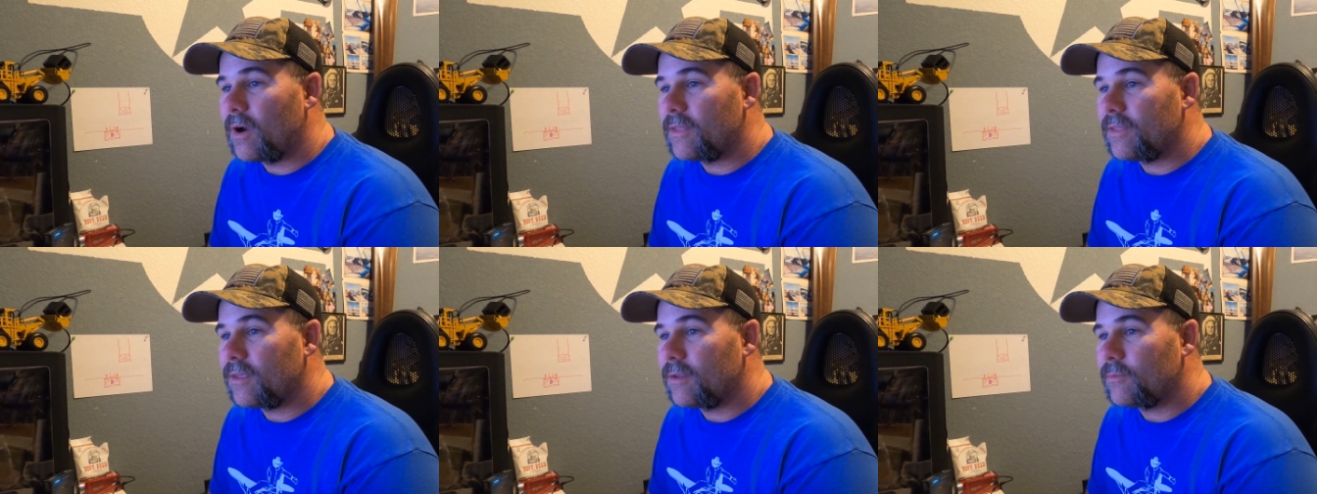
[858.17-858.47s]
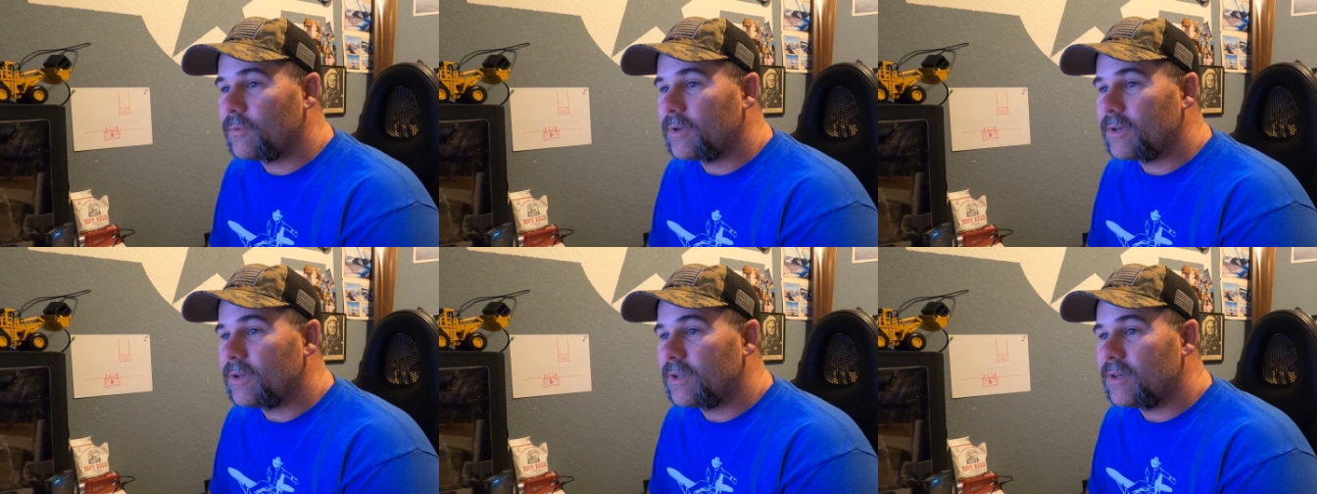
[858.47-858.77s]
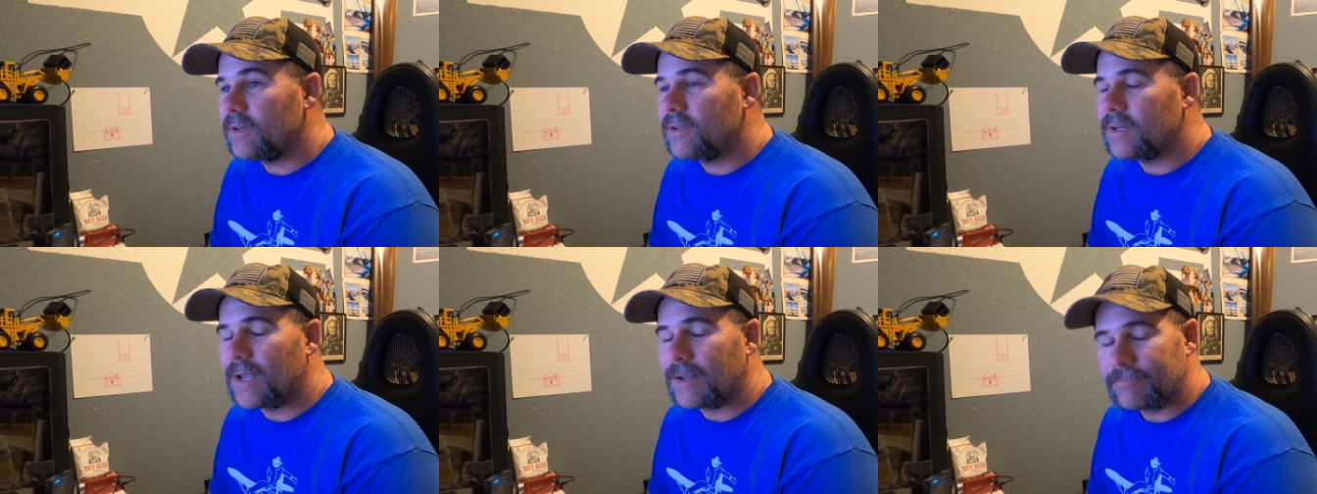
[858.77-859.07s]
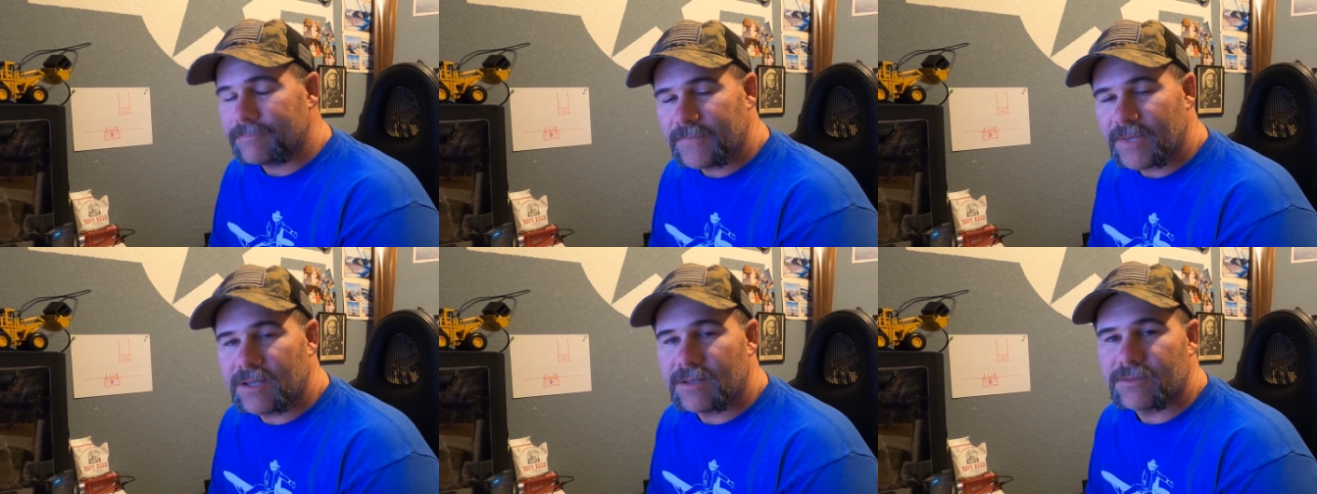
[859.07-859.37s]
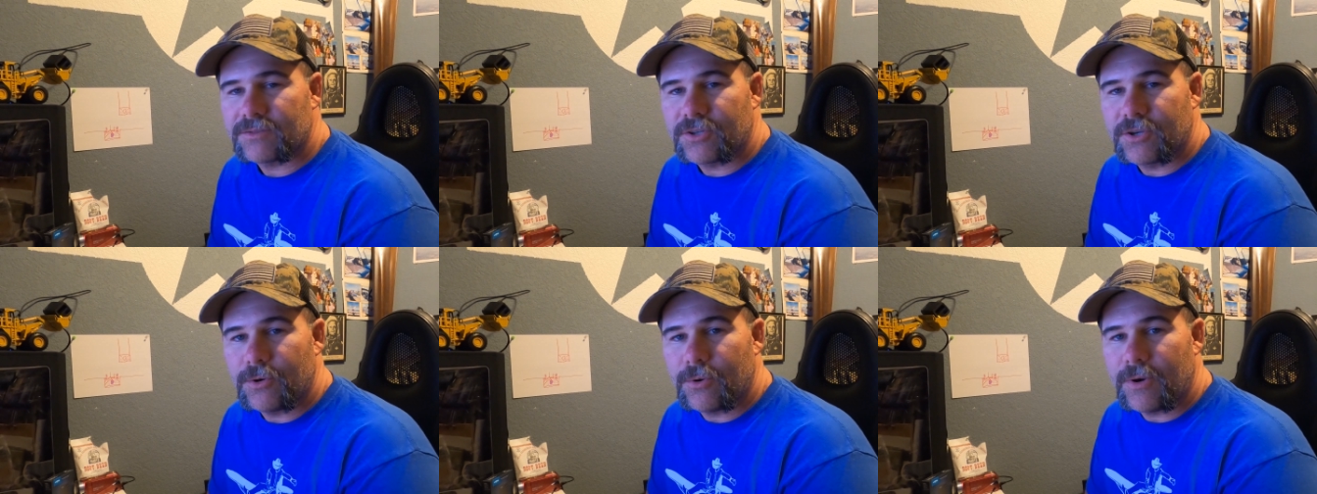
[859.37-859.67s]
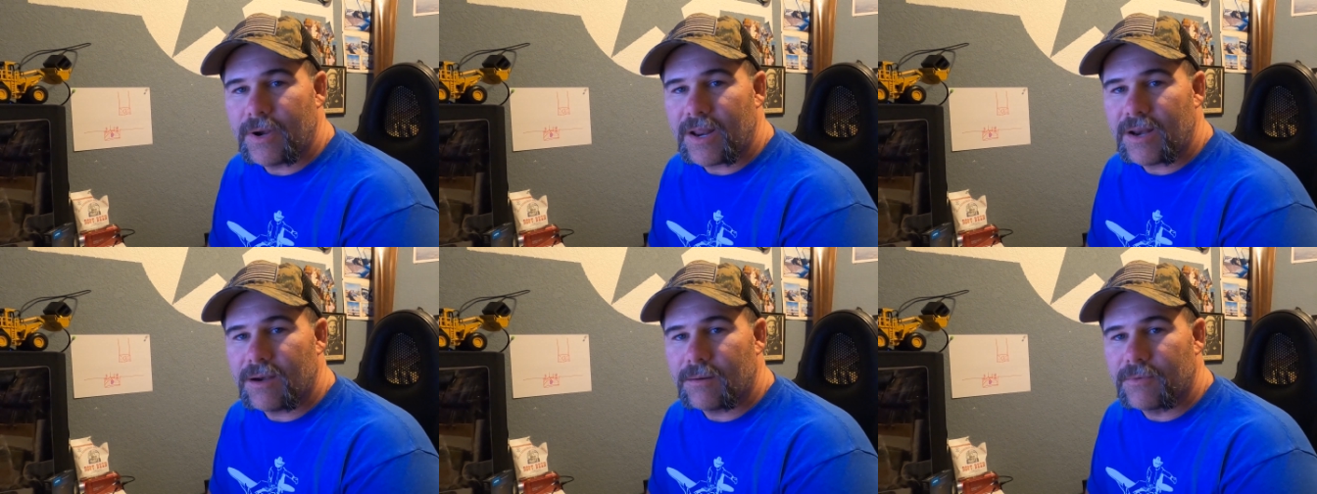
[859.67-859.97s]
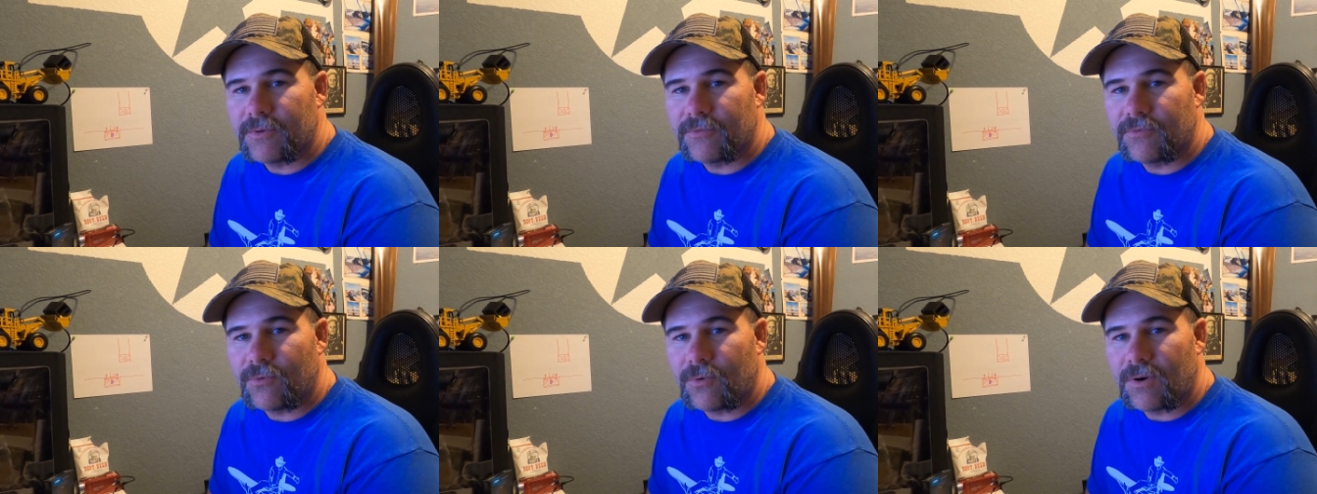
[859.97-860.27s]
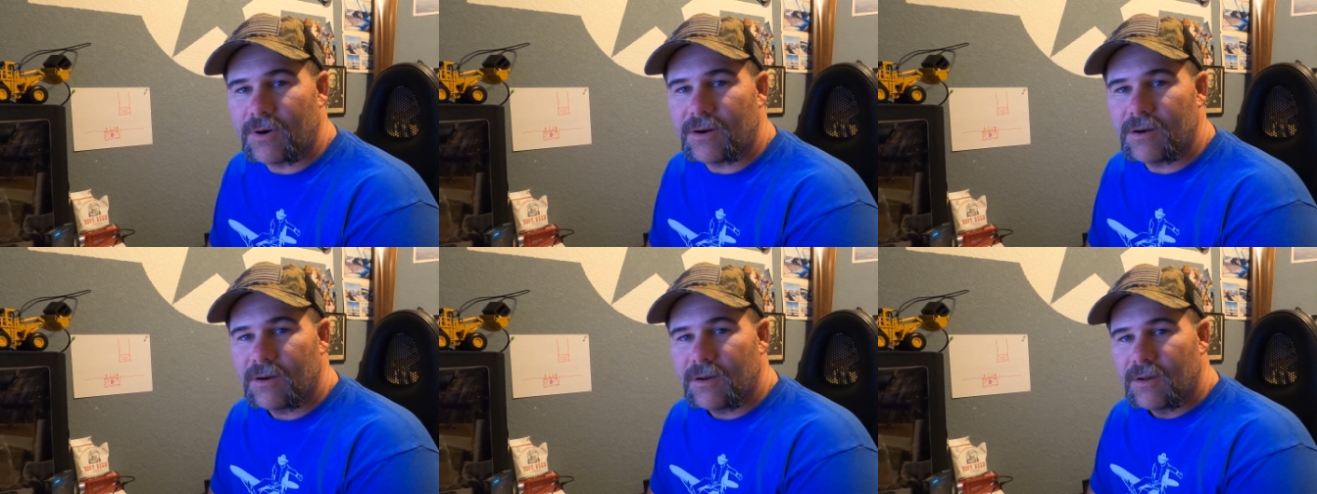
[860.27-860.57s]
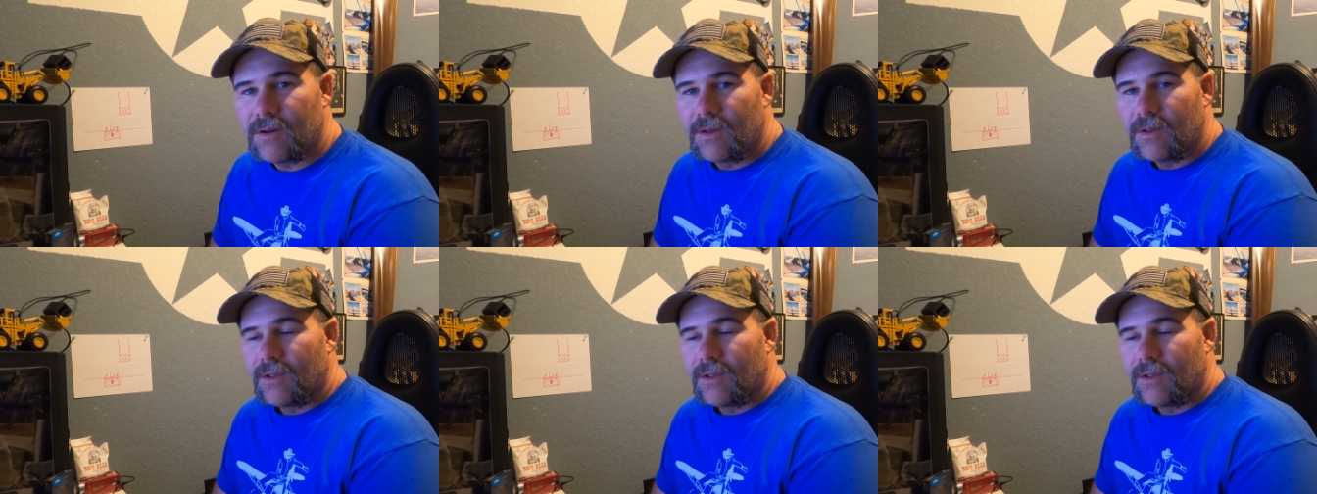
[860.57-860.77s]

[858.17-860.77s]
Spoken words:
I think we did. Yeah, that's Q&A number 4.